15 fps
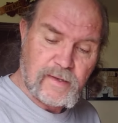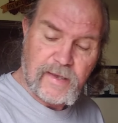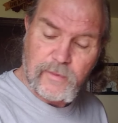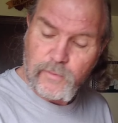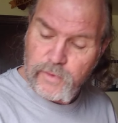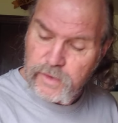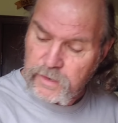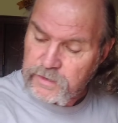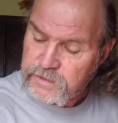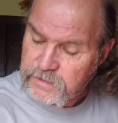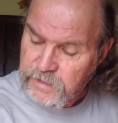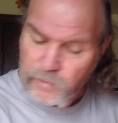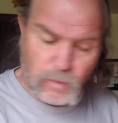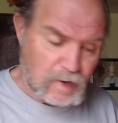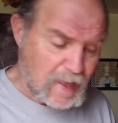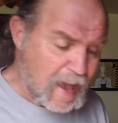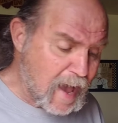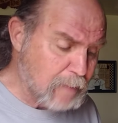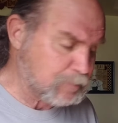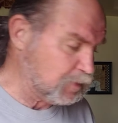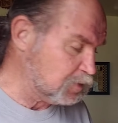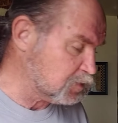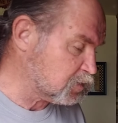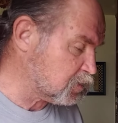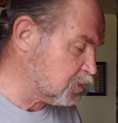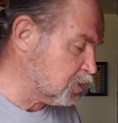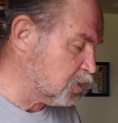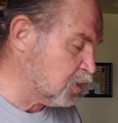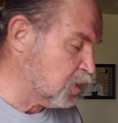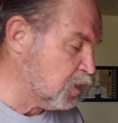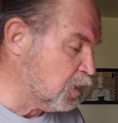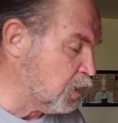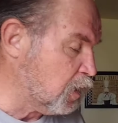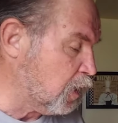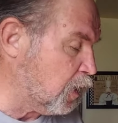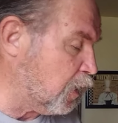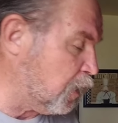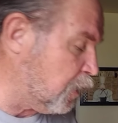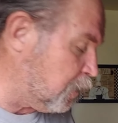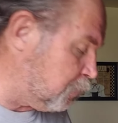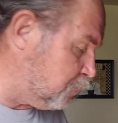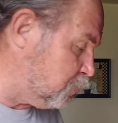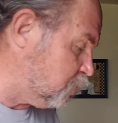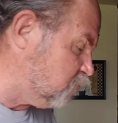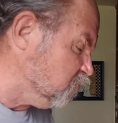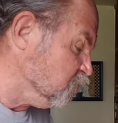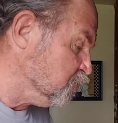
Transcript: and we're going to see what happens. Um,